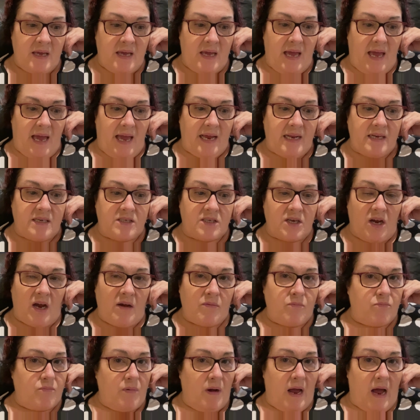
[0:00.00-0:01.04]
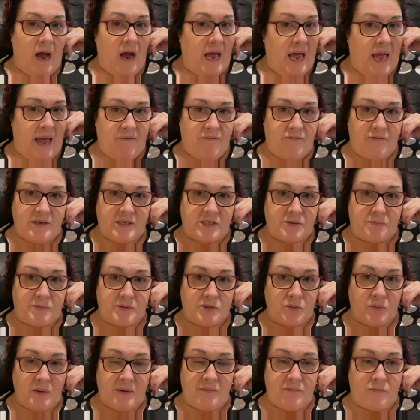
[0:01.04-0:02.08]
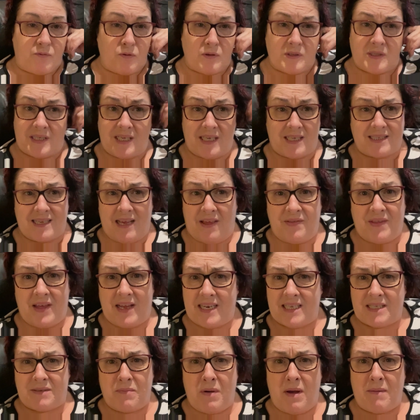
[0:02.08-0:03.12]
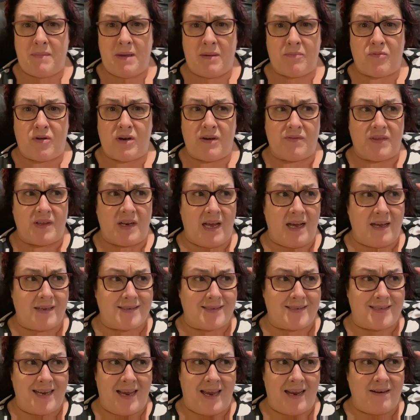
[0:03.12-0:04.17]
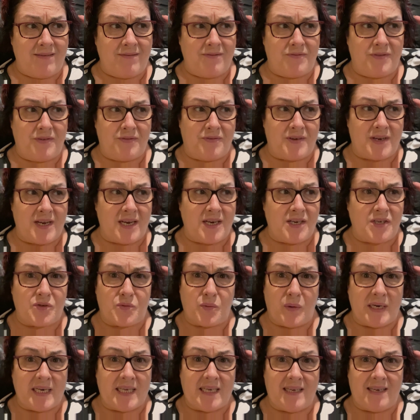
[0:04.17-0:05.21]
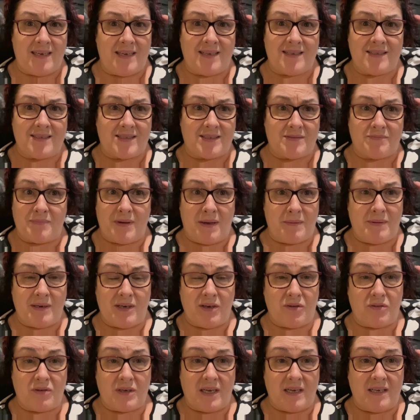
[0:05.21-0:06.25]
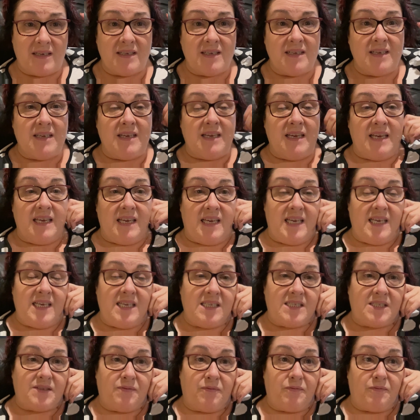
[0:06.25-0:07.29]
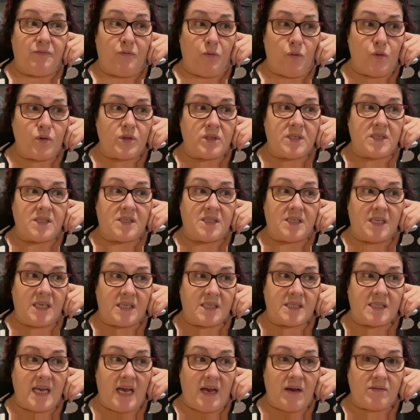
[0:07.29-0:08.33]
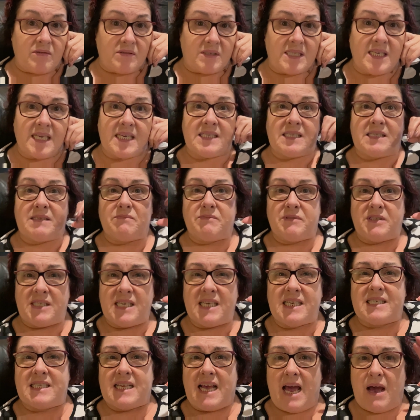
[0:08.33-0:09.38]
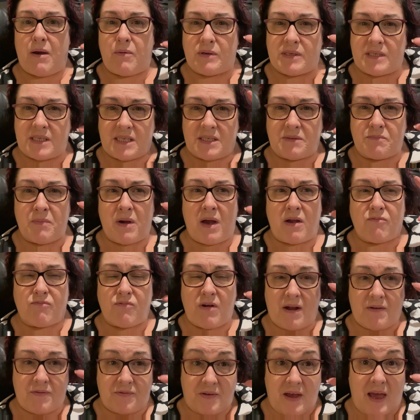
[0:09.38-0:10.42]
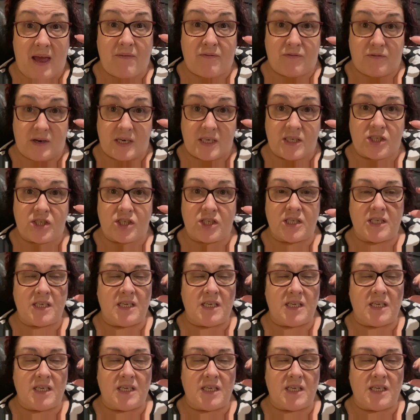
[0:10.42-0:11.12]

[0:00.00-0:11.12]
And I averaged between 4 and 6. And that is my memory of the last 10, 15, 20 years, maybe longer, is 4 to 6 hours. 6 hours is my rough average.